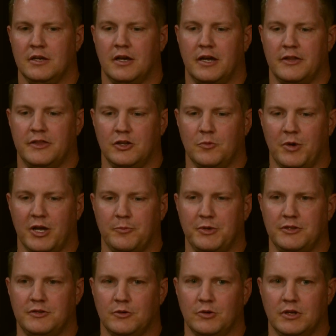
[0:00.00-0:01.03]
that you might
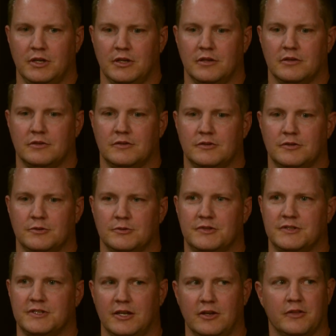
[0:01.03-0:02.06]
be doing, to
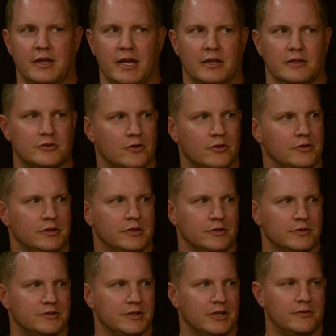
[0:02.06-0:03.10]
scale that internally
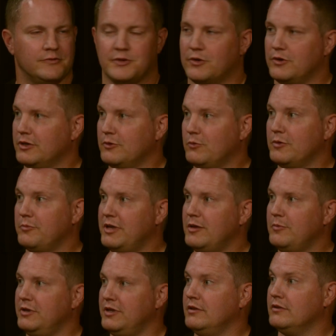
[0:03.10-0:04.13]
yourself during what may
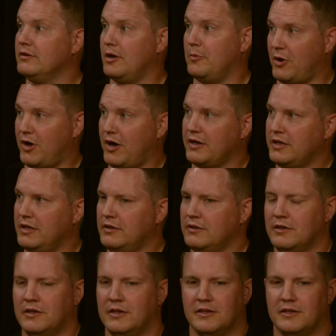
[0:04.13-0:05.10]
be a pocket,